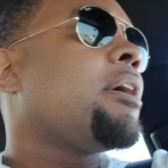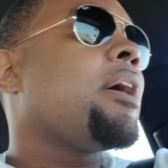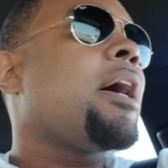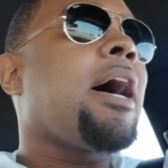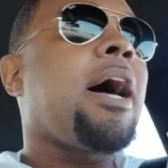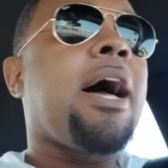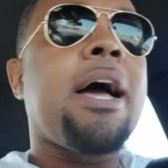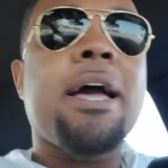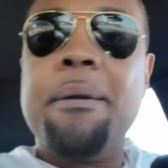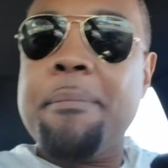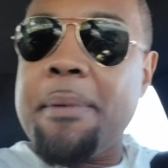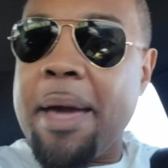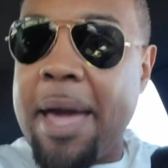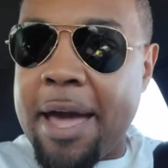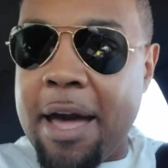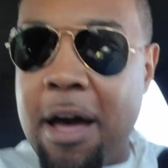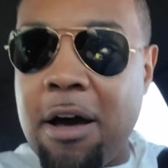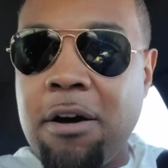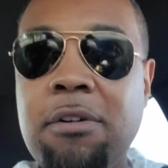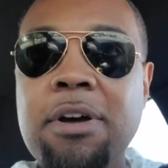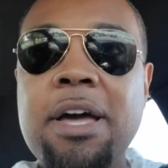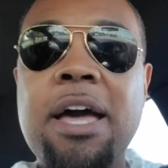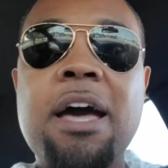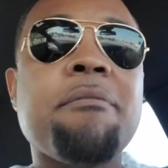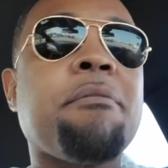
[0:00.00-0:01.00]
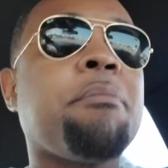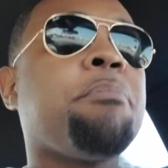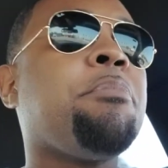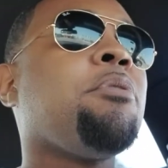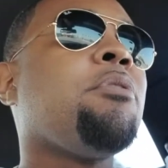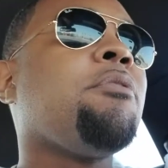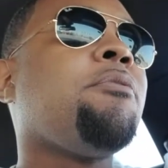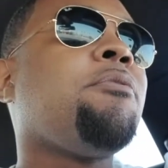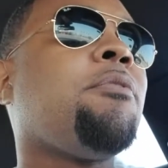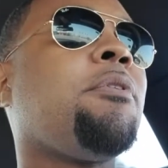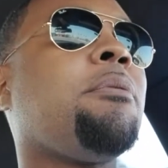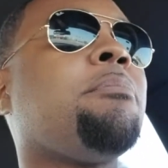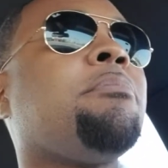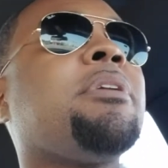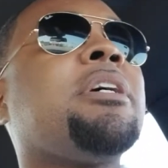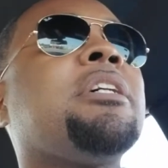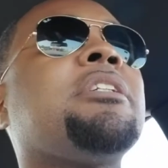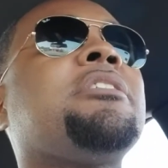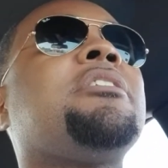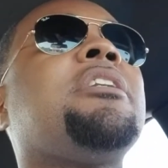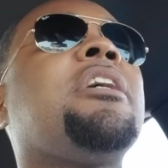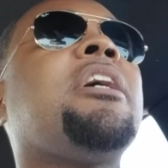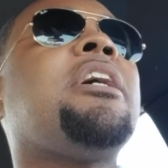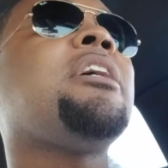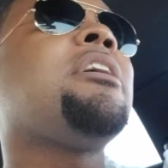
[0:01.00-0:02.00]
I am out. Have a beautiful and
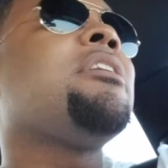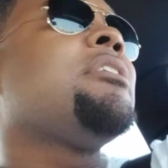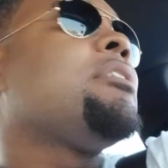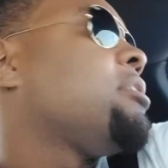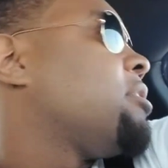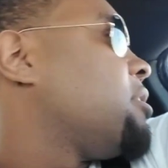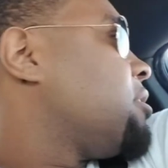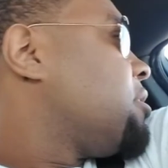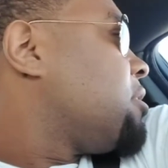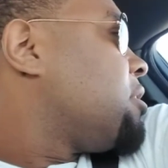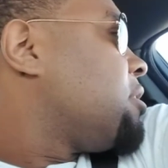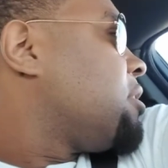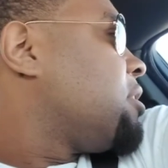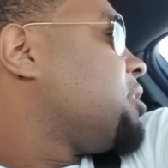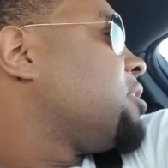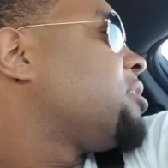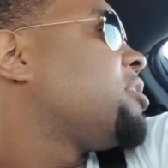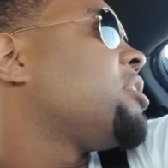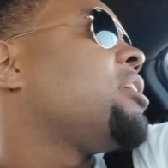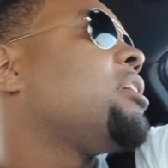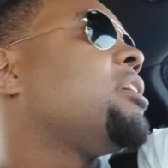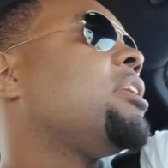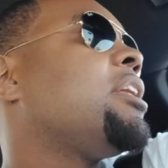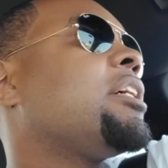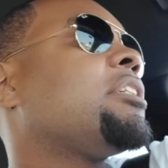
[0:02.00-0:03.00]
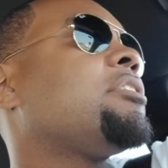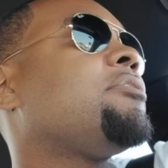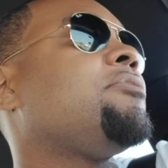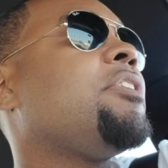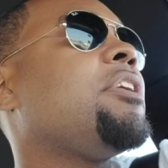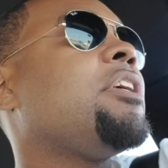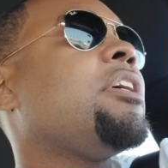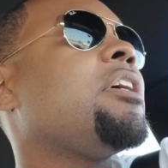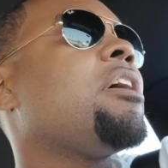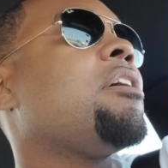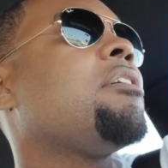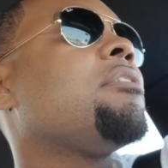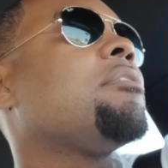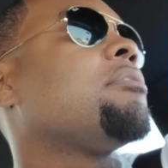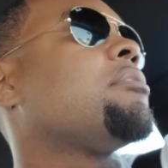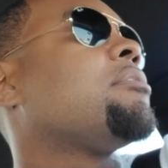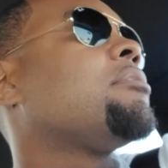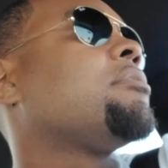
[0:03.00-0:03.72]
blessed day. Until the next video.